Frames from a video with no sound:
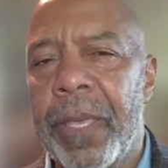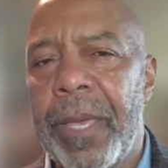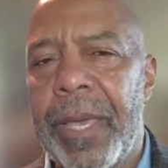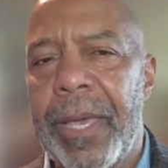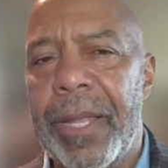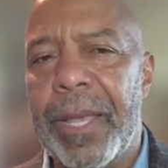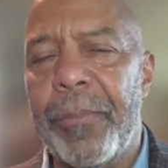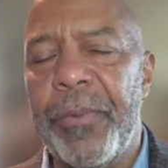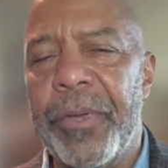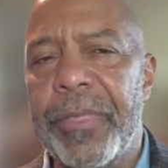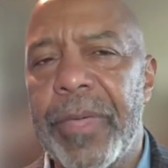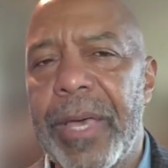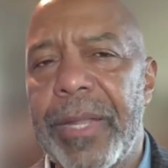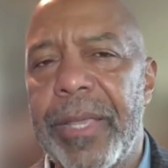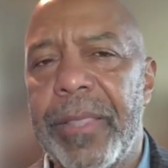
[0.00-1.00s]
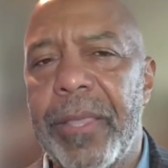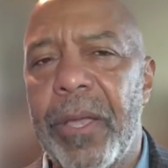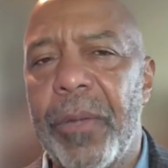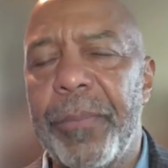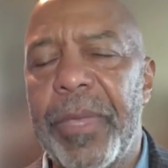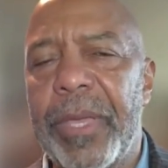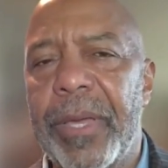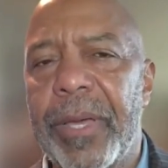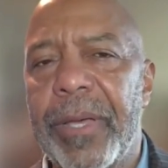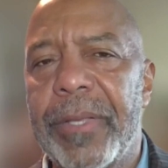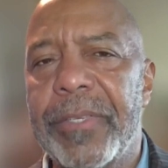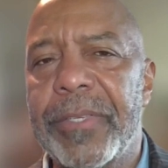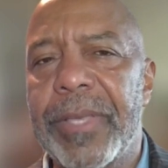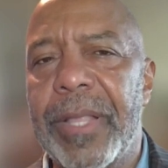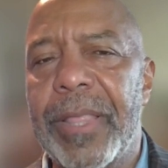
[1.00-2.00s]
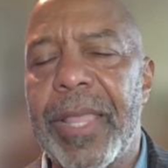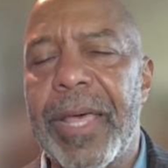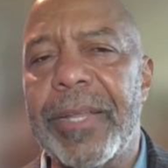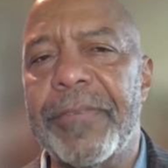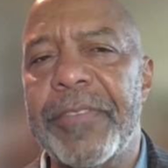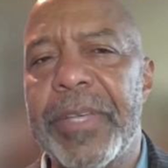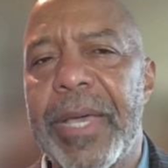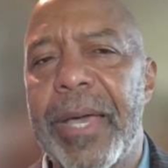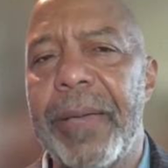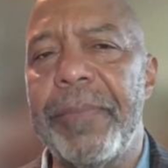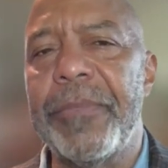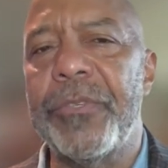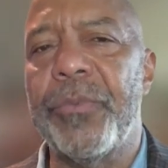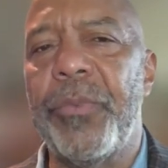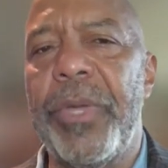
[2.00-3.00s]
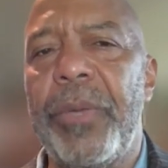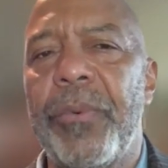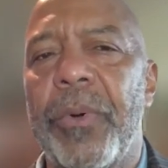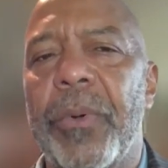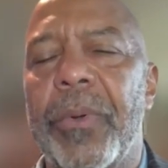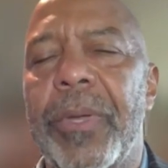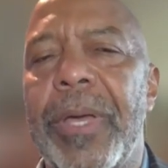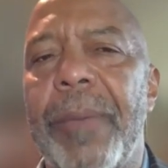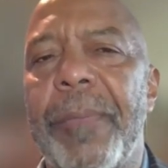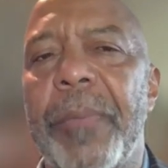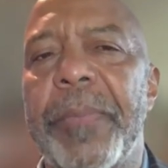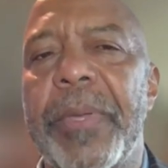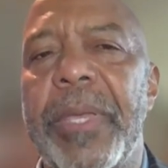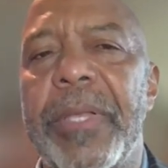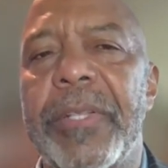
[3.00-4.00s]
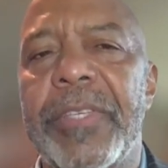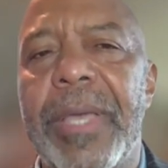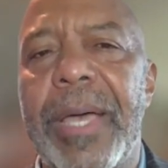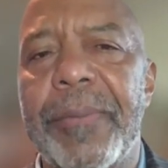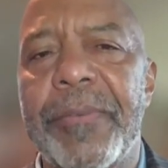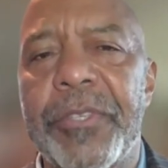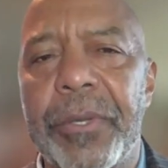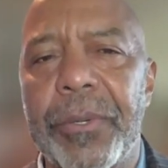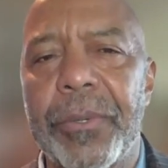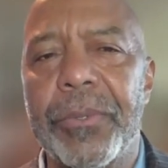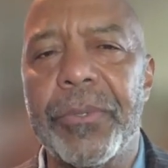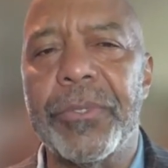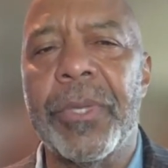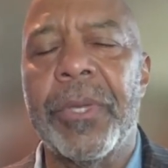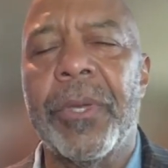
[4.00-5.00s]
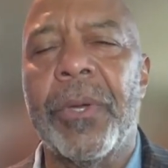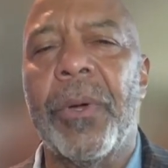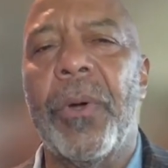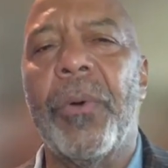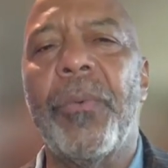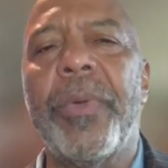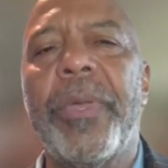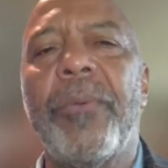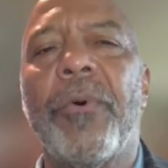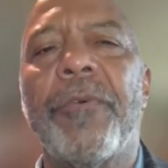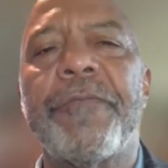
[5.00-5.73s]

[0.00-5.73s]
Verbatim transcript: And I put that in there because a lot of times we will come up against obstacles or we will